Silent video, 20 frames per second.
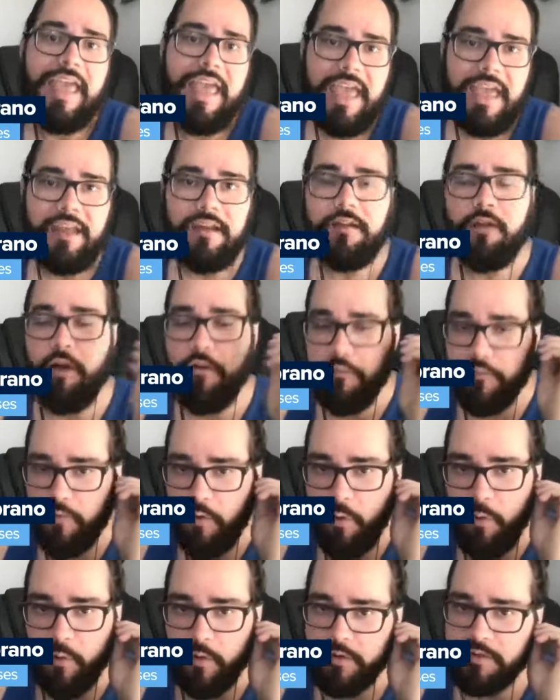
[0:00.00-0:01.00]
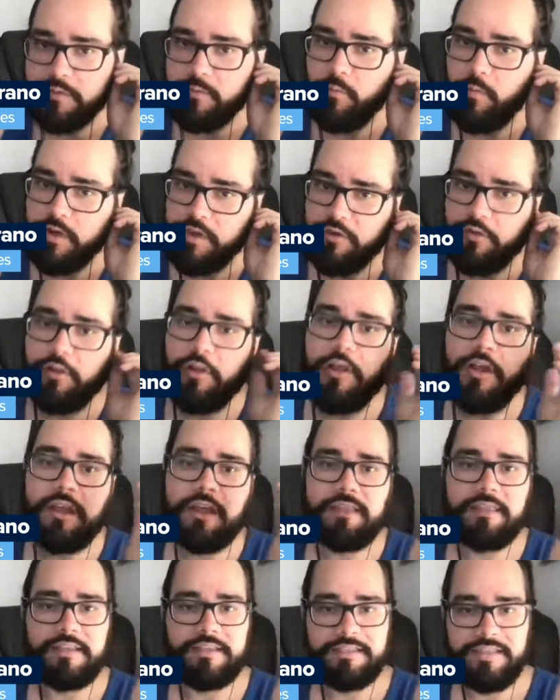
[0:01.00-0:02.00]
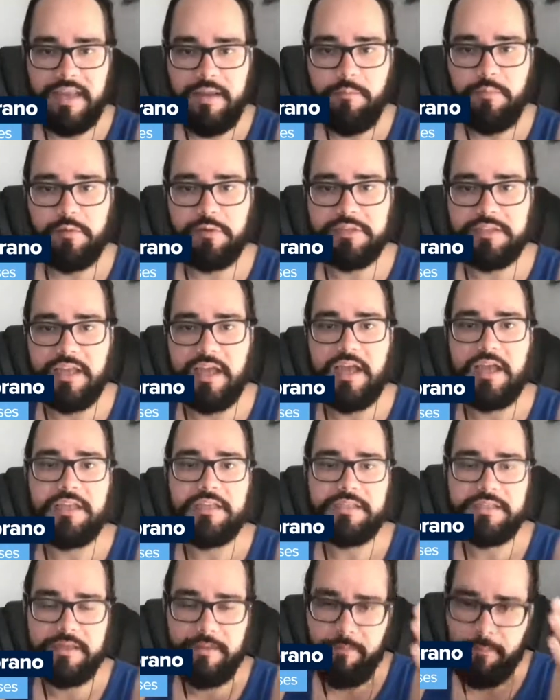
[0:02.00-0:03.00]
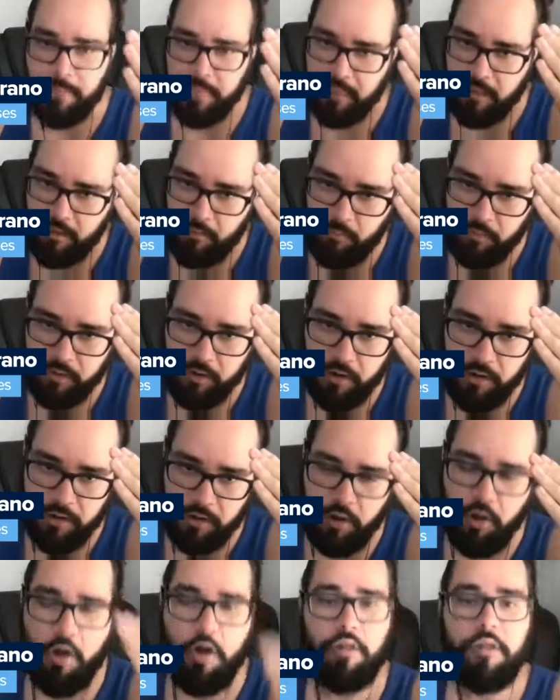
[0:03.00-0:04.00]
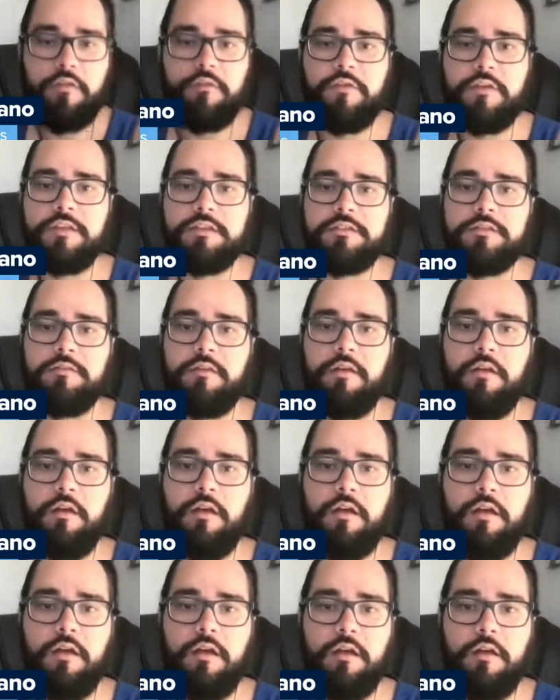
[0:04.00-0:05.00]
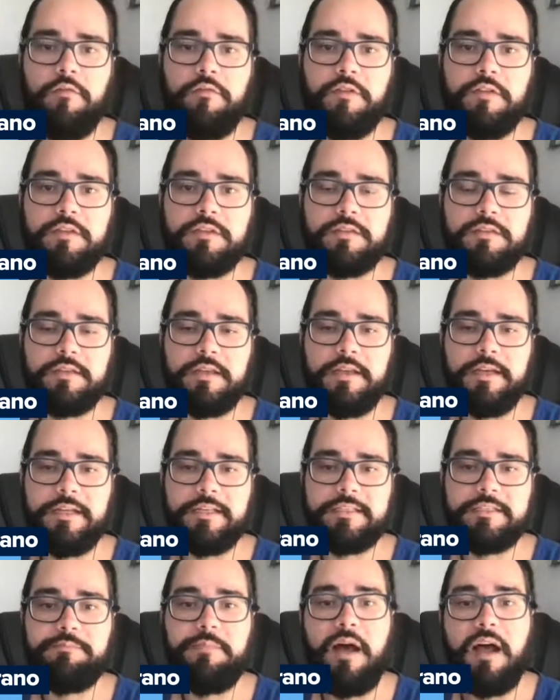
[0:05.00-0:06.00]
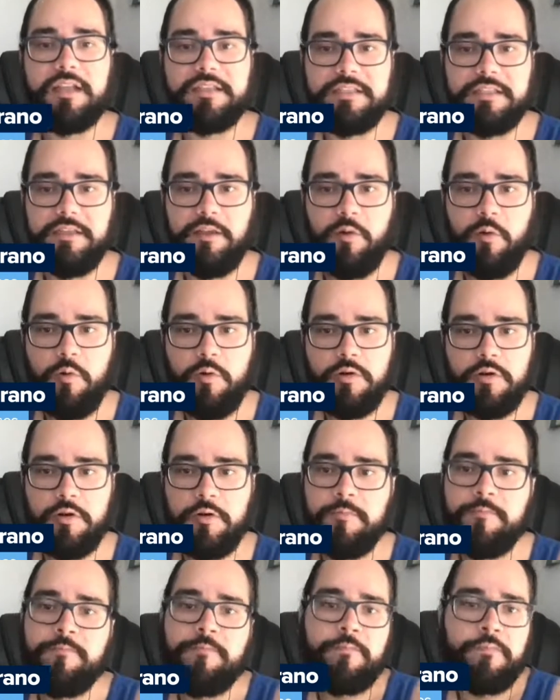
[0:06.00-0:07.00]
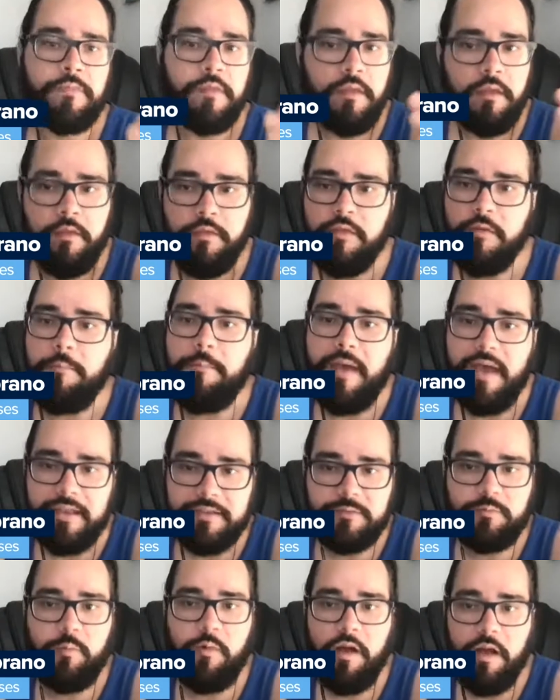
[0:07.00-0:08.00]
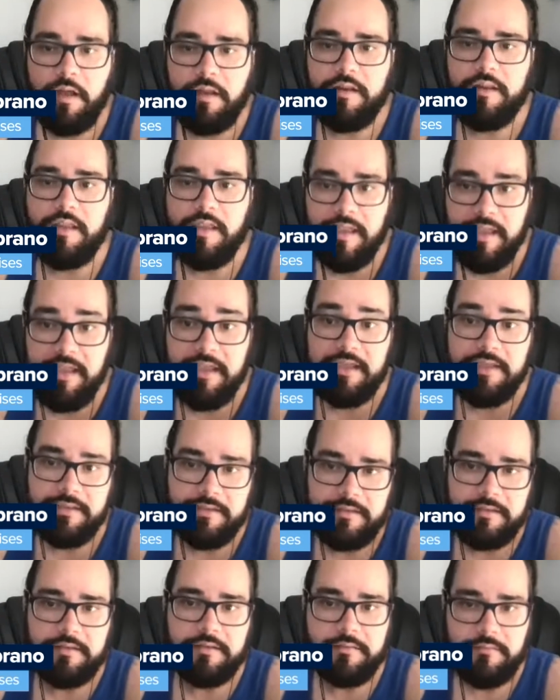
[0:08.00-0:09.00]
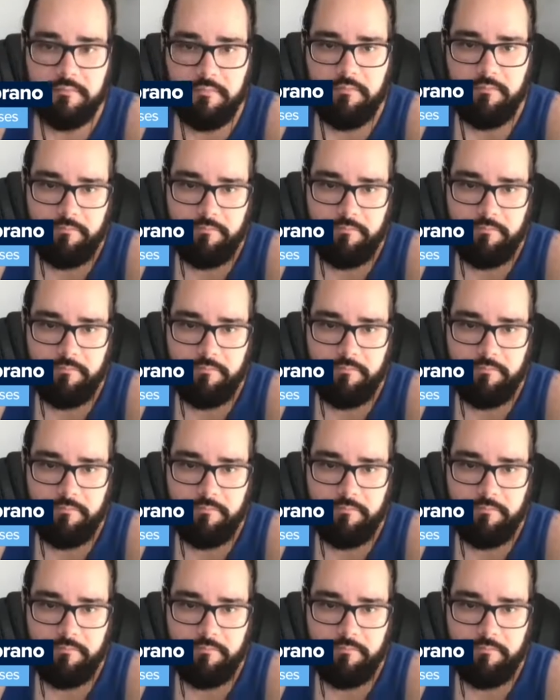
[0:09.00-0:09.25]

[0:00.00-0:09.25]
And of course, when you look at the sample size regarding all of his spots in the order, the best one is,